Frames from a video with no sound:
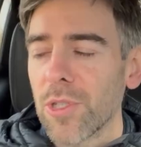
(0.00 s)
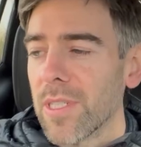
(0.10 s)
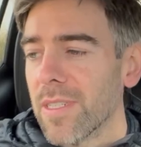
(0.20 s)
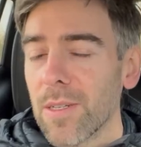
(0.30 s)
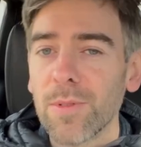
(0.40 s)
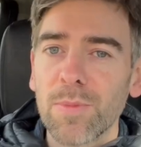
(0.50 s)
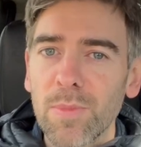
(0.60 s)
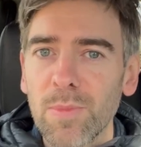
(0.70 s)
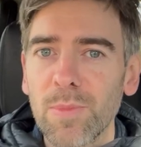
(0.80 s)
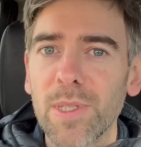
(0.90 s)
it, and I was
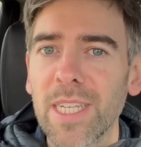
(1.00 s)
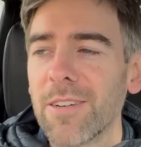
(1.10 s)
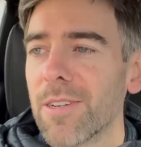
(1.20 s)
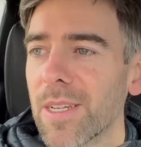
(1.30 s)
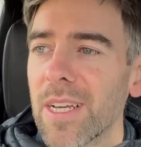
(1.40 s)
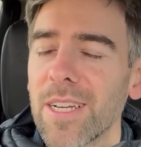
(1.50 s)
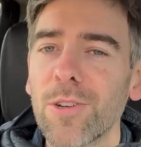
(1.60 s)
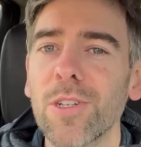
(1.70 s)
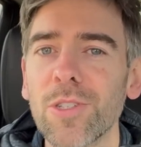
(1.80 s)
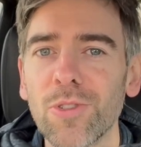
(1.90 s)
steering,
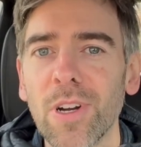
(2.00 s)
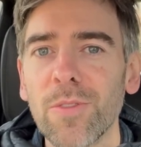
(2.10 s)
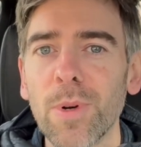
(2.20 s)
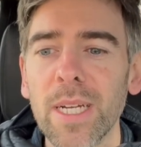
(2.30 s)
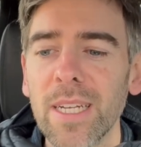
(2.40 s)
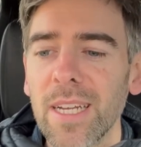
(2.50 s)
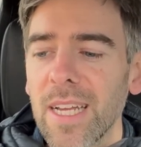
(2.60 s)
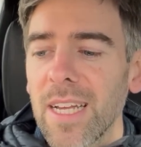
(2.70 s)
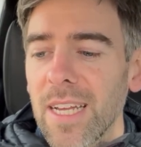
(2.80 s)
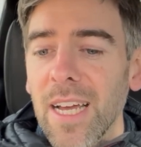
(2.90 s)
got it on the driveway,
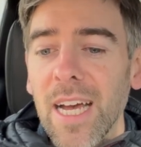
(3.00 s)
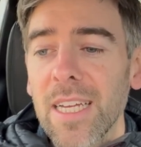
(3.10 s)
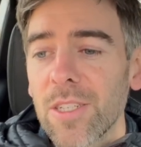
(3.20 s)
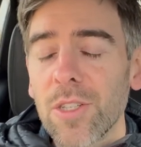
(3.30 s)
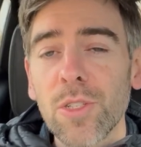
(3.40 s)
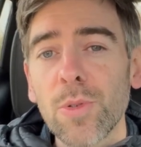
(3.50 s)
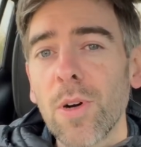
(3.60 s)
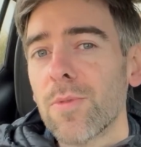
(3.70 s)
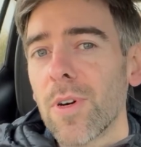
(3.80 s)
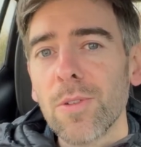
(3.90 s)
and the
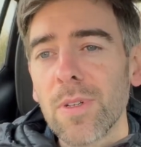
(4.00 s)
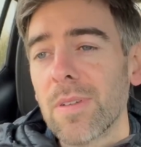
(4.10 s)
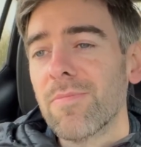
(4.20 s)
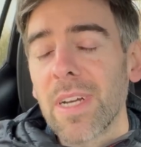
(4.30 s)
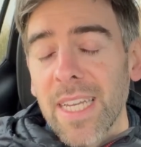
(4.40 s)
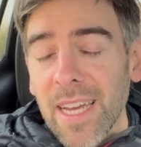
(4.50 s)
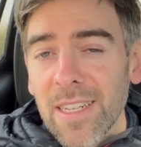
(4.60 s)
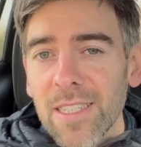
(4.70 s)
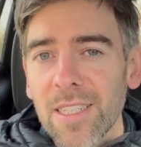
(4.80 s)
12 volt again had